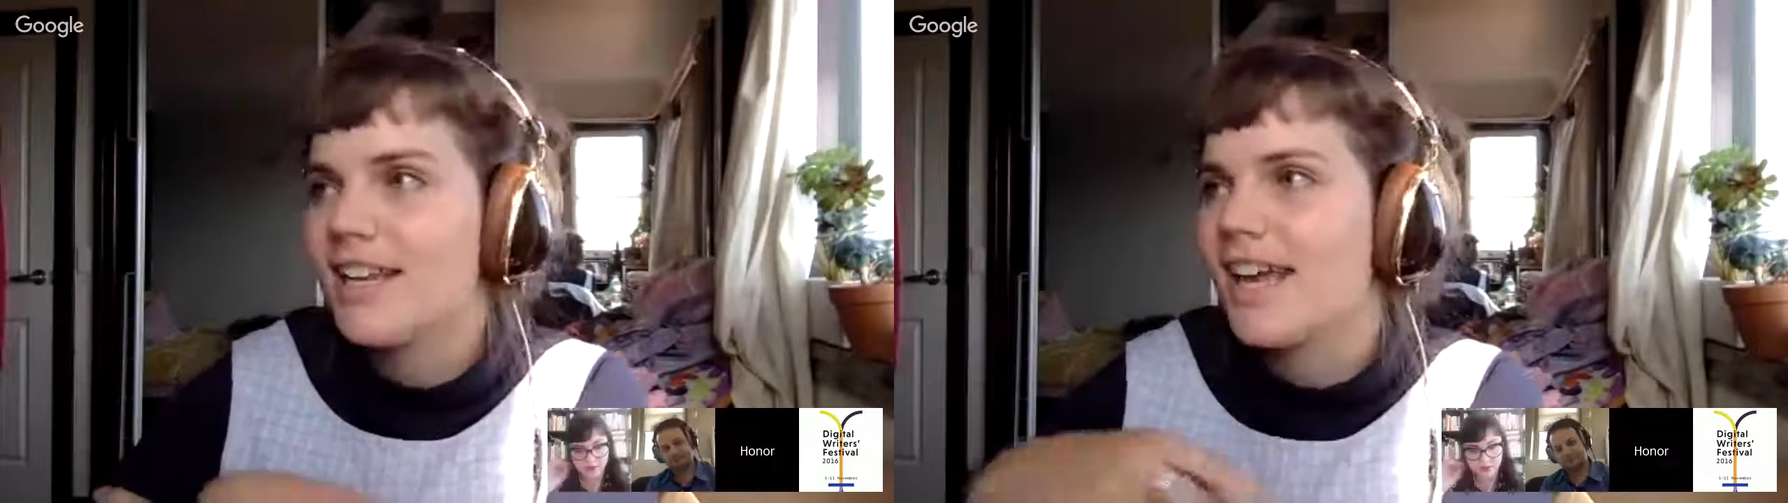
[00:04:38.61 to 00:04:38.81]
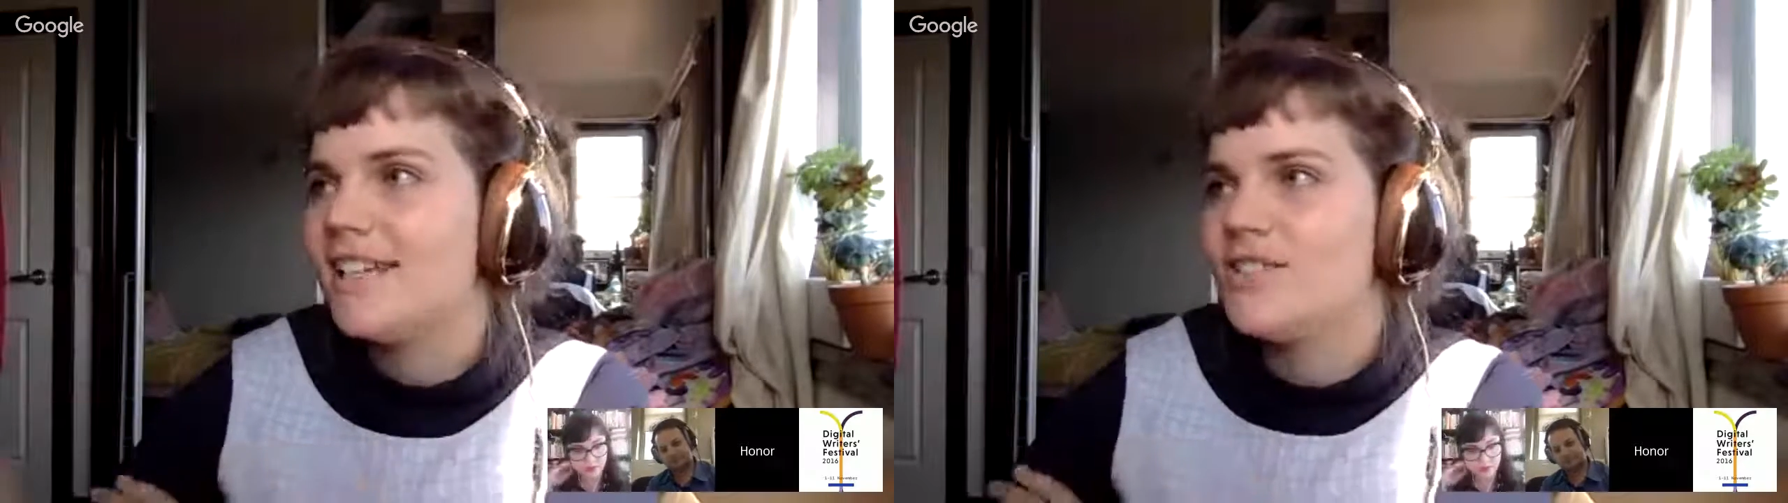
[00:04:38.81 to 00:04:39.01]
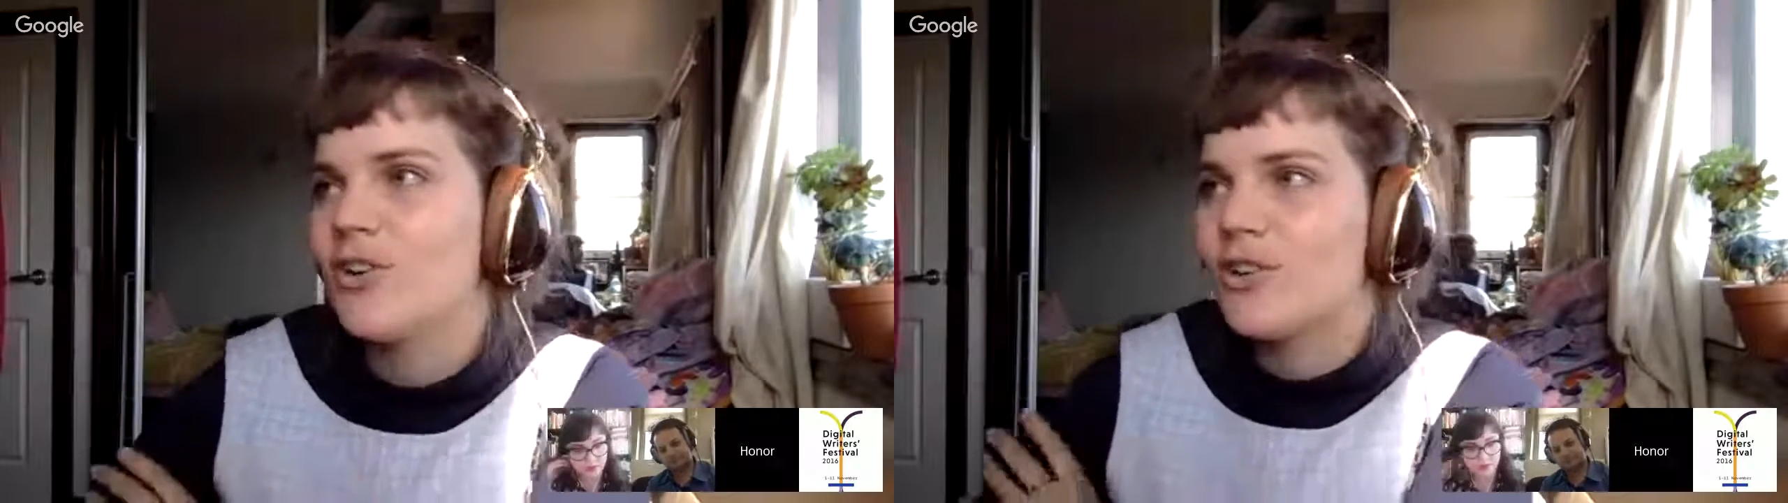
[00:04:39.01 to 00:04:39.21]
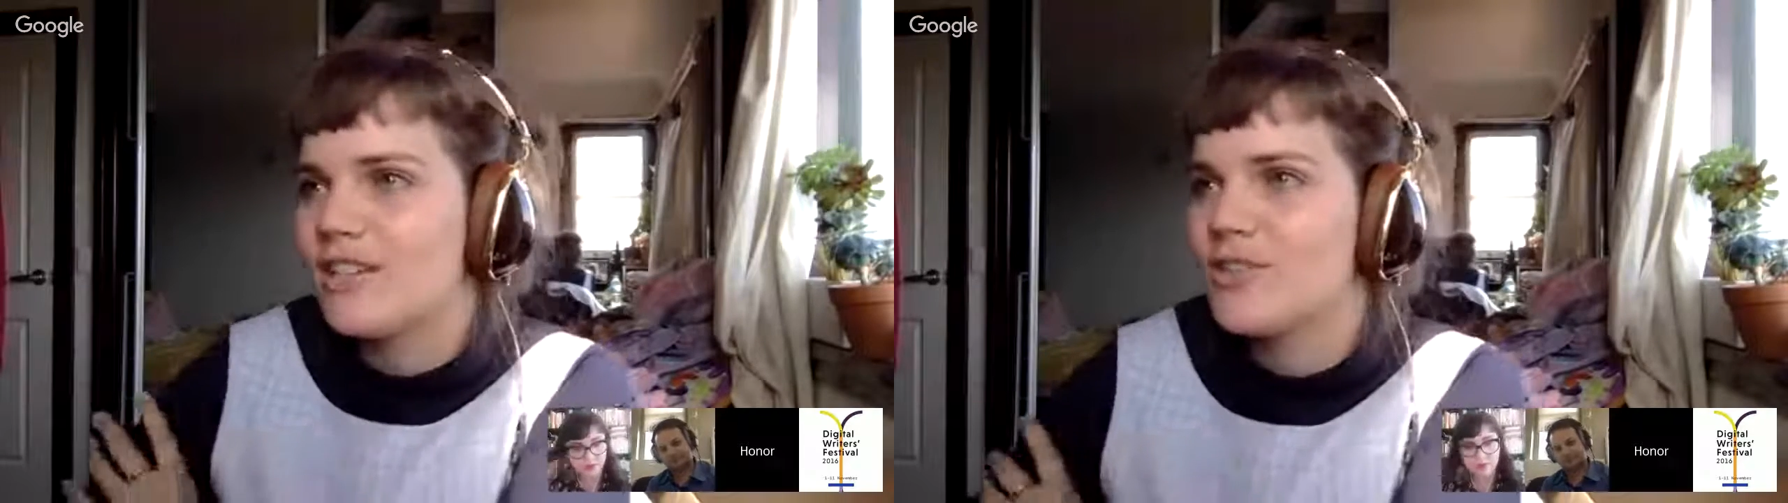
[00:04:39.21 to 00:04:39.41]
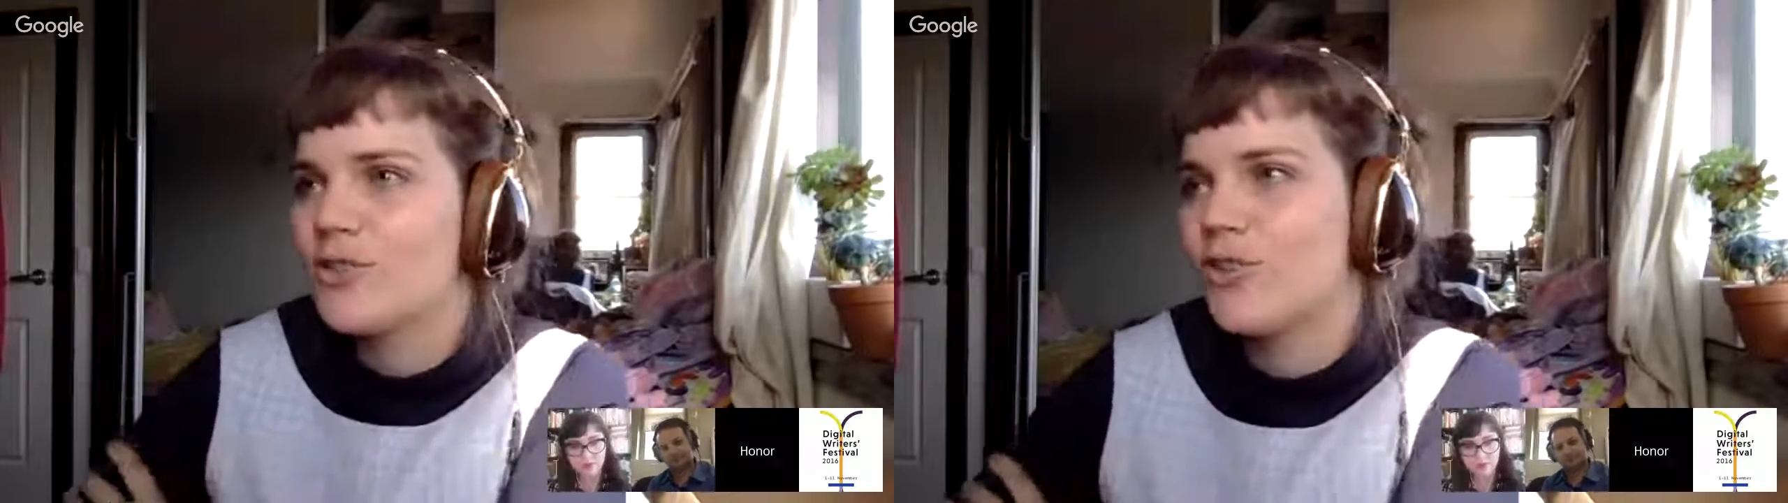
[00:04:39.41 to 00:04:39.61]
and talking
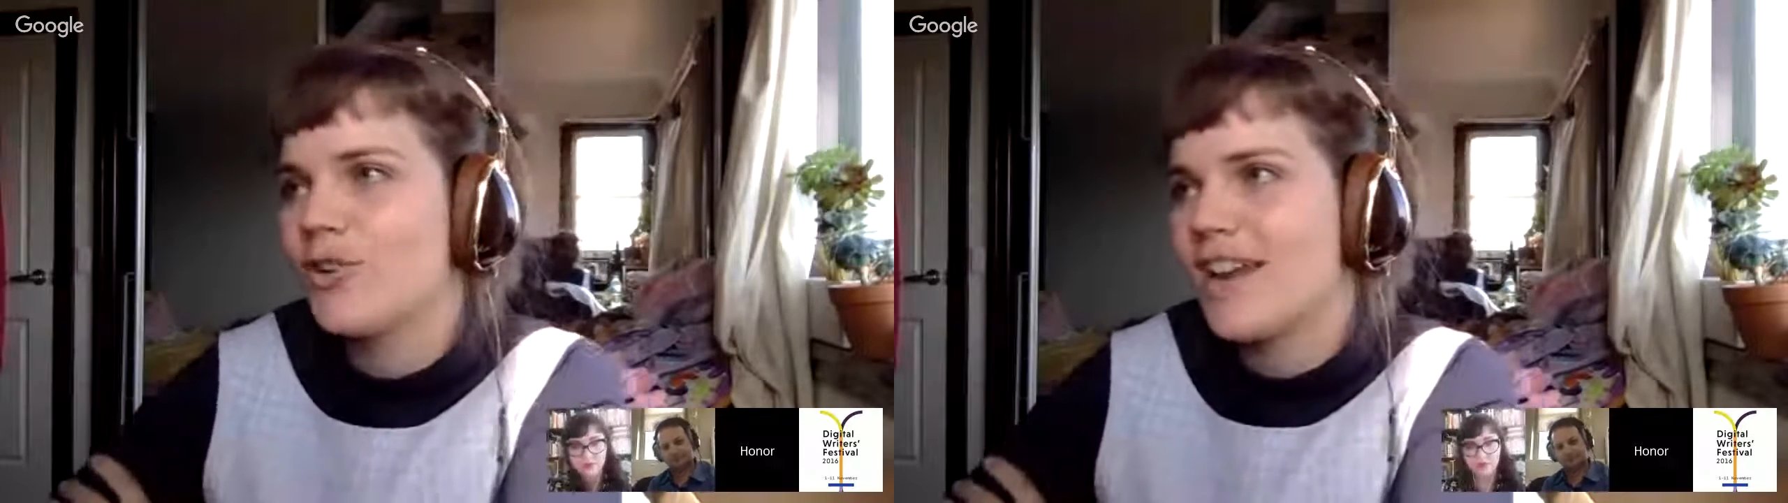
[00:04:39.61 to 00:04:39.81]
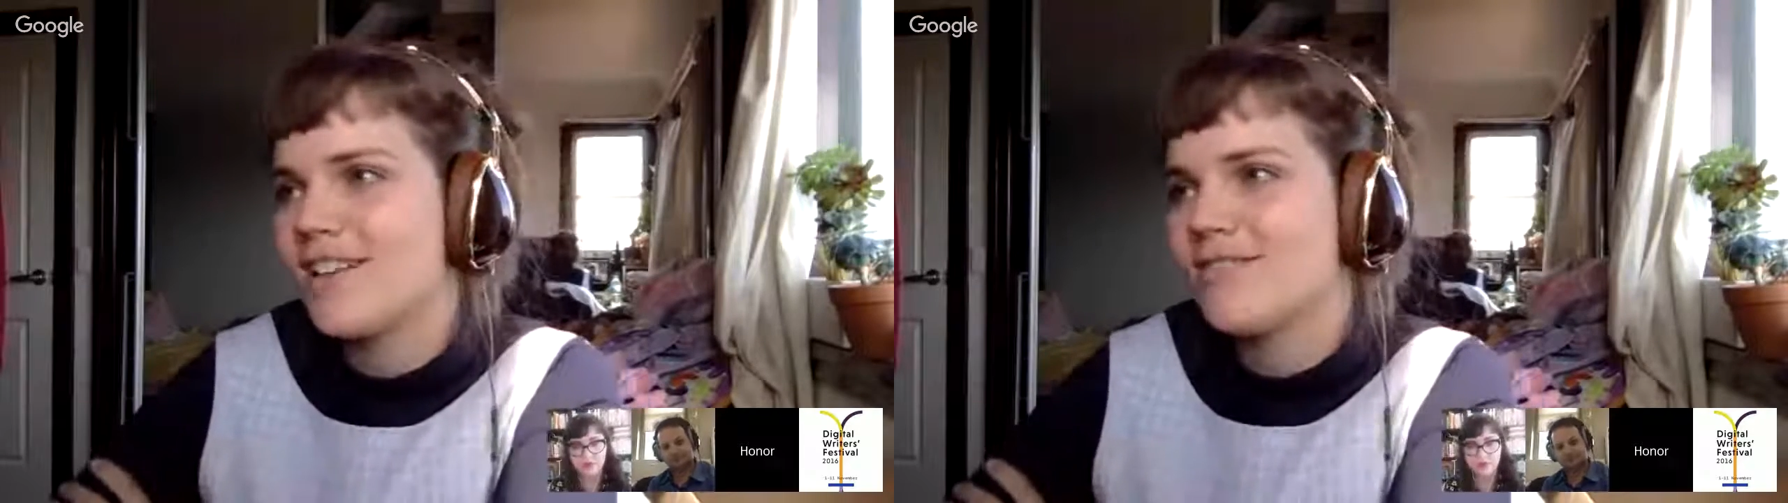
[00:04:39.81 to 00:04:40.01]
to creatives